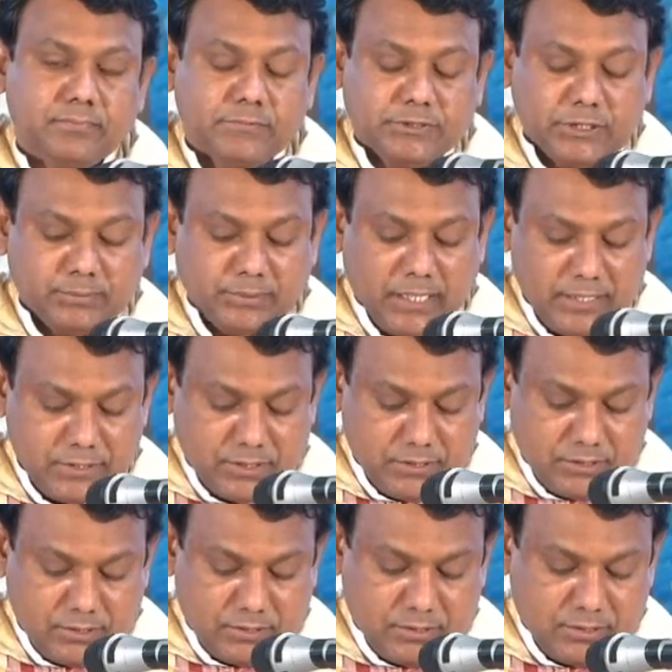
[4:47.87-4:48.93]
Dear brothers and
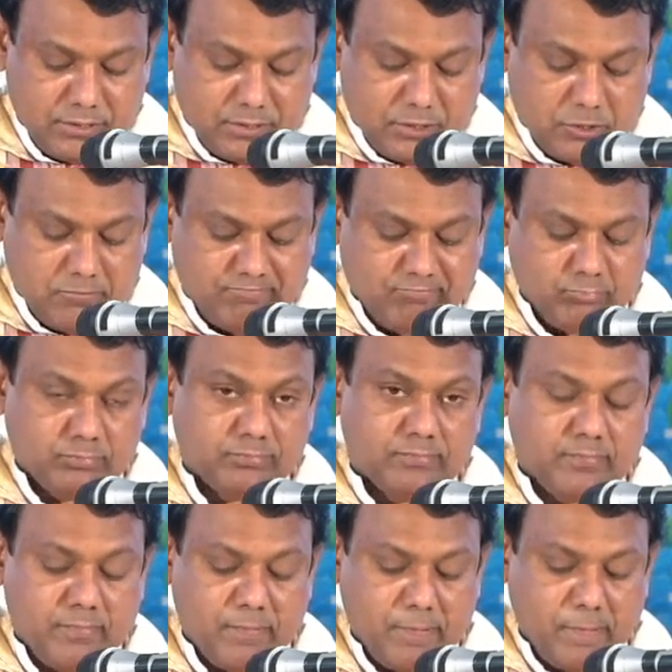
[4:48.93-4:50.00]
sisters,
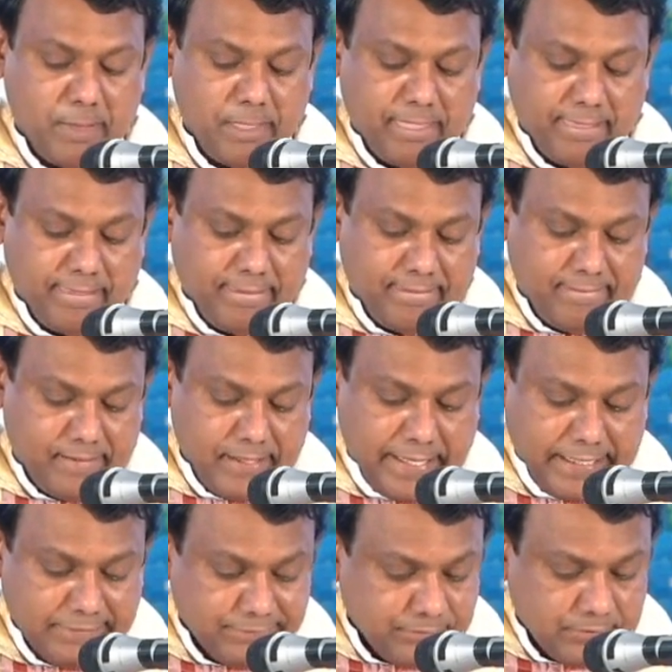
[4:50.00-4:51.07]

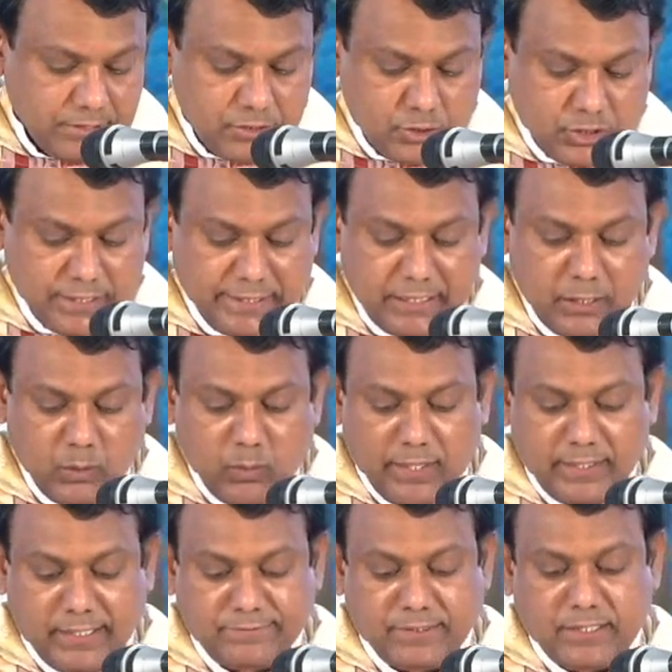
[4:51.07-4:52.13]
every single
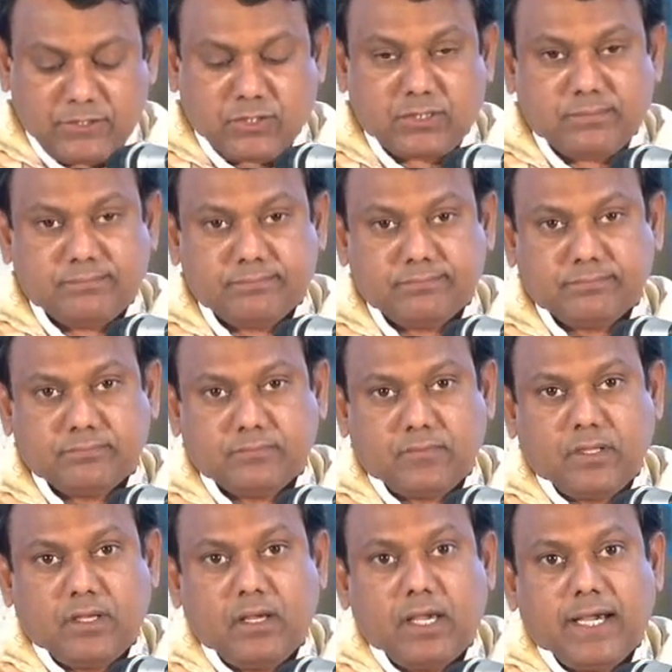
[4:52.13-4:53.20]
one of us
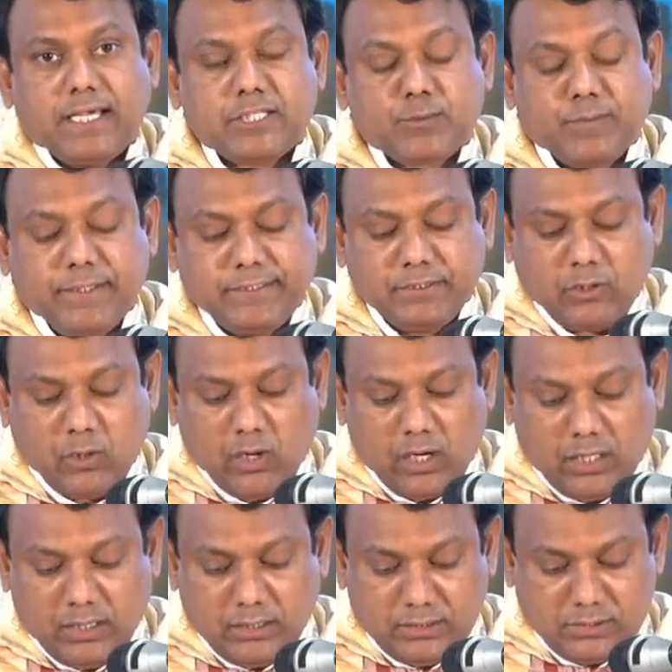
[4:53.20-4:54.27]
has been
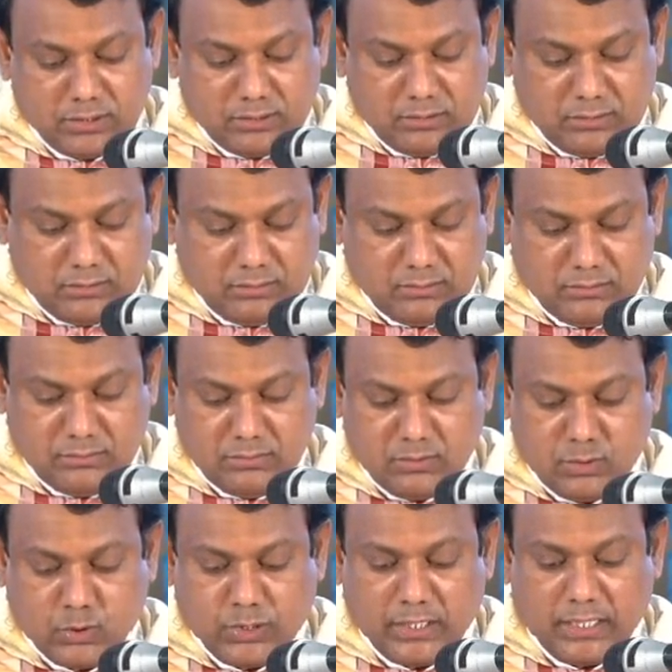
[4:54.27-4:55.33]
called
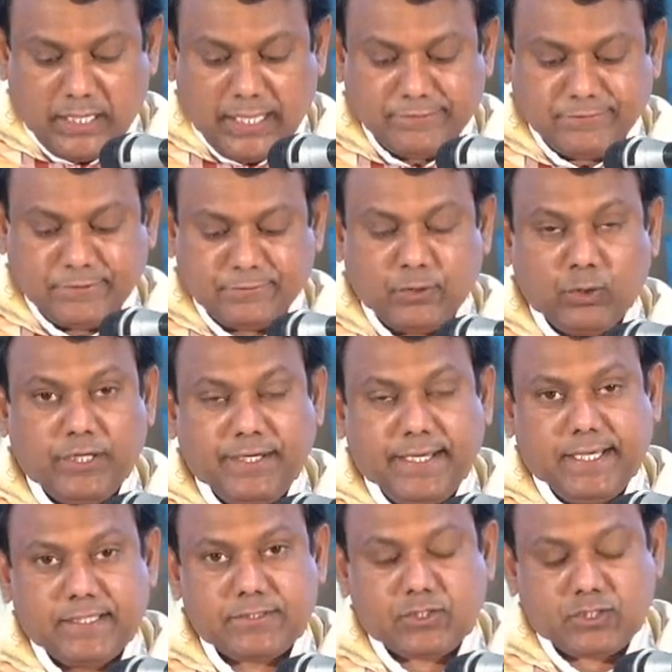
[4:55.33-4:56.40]
to a life of
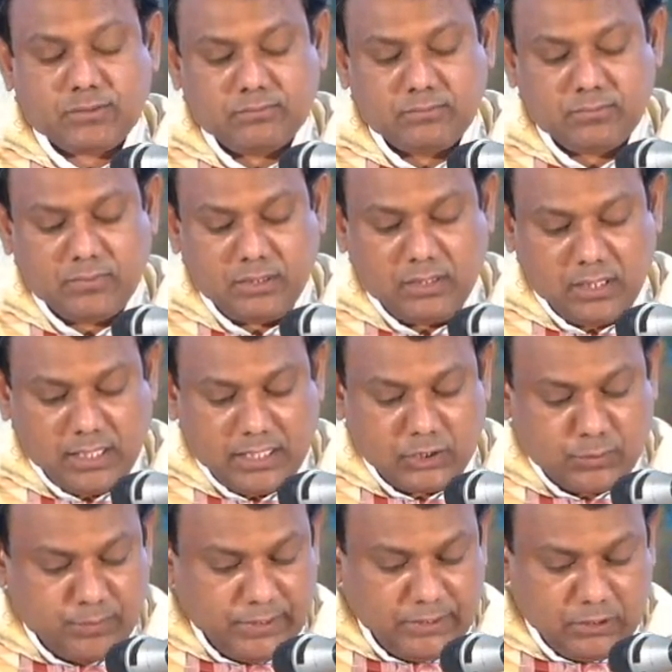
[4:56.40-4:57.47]
holiness,
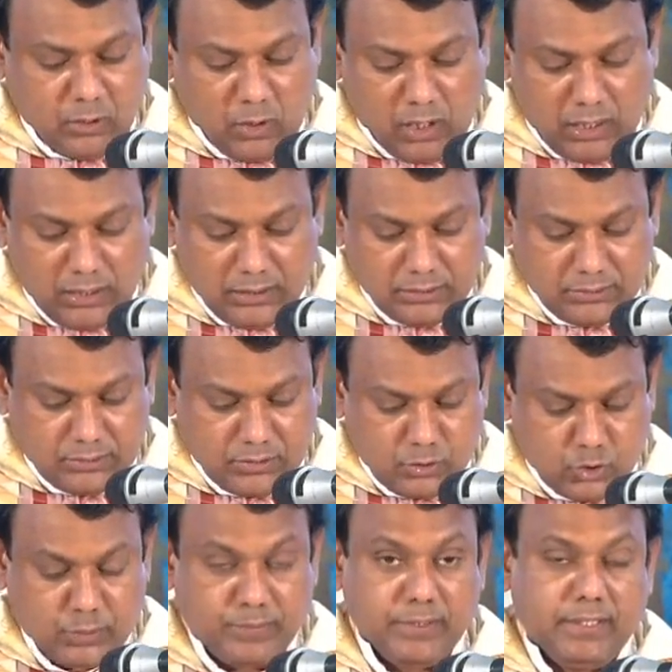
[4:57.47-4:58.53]
has been
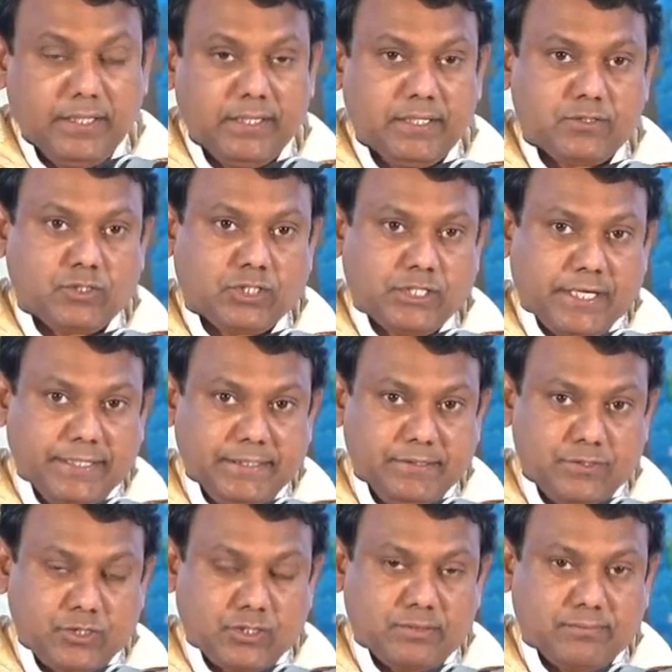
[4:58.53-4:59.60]
called to be a
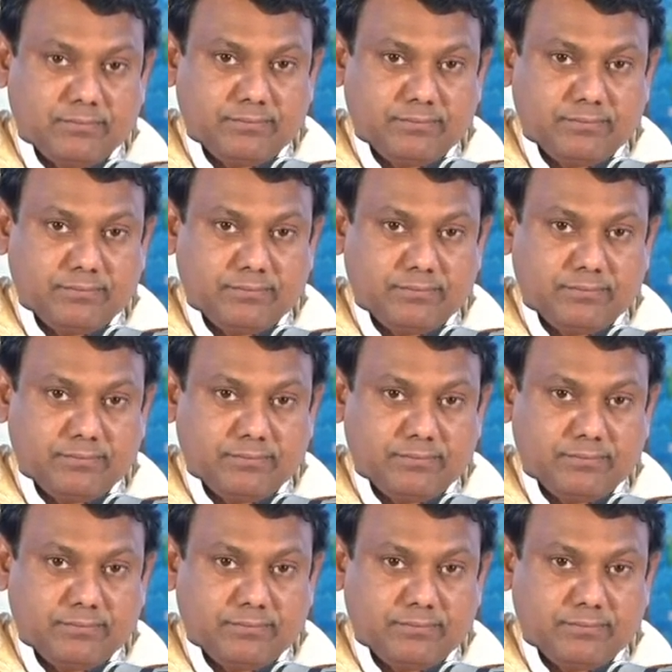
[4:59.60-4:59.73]
saint.